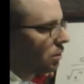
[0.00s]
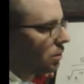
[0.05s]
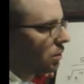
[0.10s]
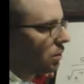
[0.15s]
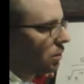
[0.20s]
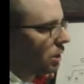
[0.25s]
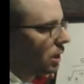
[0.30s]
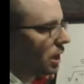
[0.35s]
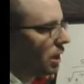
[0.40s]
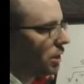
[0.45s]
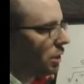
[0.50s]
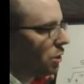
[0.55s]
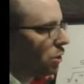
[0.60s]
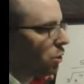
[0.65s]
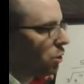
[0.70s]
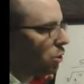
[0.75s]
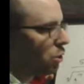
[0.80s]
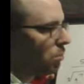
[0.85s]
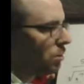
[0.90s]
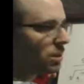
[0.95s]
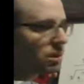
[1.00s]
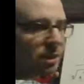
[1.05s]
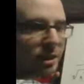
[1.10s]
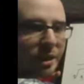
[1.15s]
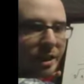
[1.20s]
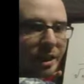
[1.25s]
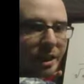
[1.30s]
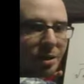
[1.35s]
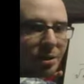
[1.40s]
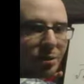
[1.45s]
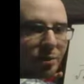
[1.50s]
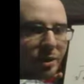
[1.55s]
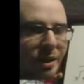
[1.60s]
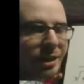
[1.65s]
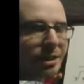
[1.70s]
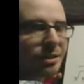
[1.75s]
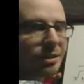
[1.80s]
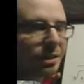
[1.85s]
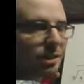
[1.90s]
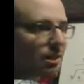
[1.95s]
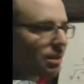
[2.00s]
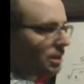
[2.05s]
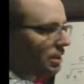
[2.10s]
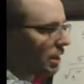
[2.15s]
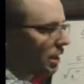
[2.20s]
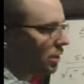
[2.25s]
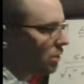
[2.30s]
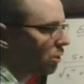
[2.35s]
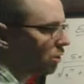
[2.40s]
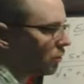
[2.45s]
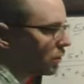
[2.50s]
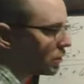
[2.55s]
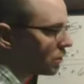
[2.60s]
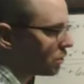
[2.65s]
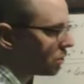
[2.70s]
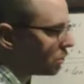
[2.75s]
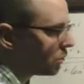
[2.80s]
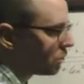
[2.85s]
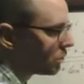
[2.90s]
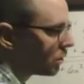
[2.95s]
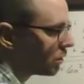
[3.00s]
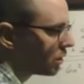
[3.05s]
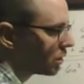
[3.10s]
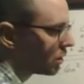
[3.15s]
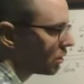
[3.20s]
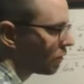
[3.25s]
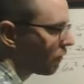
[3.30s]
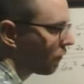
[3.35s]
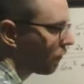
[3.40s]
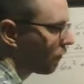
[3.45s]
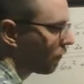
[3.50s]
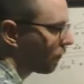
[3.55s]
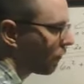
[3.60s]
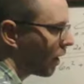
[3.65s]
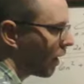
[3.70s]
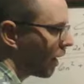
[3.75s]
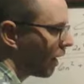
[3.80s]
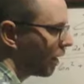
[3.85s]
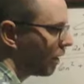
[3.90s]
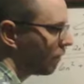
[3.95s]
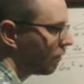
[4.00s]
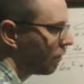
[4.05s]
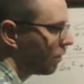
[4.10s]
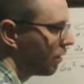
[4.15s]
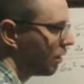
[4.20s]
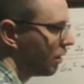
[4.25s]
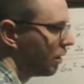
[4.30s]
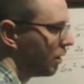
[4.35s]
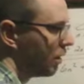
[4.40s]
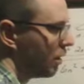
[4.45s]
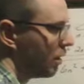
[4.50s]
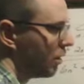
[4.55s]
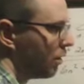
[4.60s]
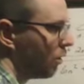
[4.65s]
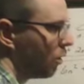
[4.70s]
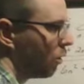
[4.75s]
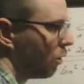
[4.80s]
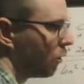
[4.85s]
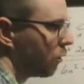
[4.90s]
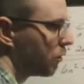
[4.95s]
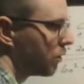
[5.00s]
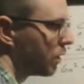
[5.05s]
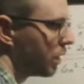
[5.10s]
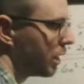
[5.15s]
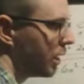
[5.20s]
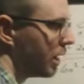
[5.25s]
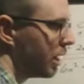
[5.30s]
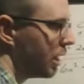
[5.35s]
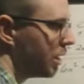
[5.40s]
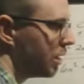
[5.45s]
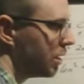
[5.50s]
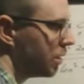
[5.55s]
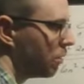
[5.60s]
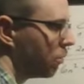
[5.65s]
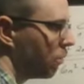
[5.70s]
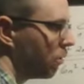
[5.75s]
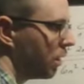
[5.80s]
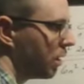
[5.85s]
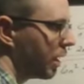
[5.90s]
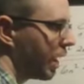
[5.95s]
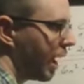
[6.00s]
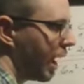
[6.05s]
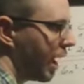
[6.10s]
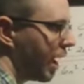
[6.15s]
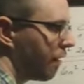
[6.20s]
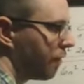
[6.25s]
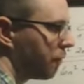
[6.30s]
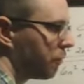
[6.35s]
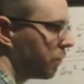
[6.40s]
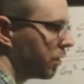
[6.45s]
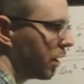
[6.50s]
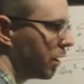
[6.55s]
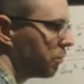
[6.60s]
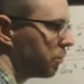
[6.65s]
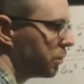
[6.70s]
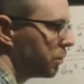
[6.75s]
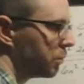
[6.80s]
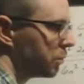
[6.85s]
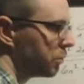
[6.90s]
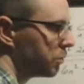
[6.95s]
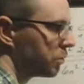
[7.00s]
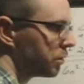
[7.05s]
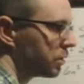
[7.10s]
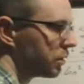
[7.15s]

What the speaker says: n cubed is n to the 6 over 2, so this is 5 over n to the 1/2 when I reduce.